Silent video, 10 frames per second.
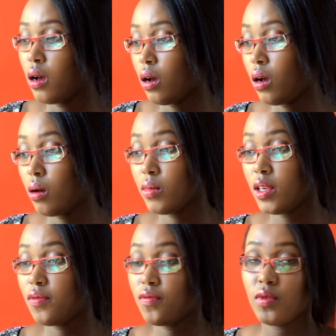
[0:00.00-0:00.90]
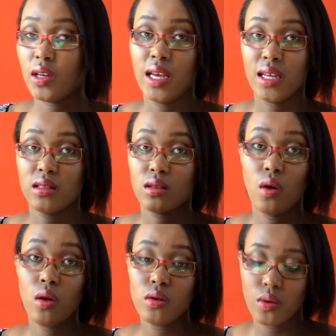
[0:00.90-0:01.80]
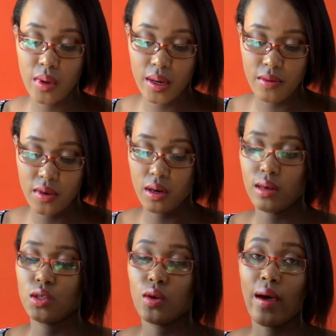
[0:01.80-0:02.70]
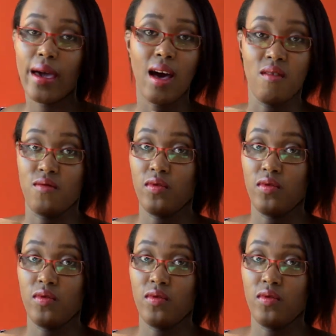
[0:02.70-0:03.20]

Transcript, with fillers: Um, if it gets cold or whatever, so I have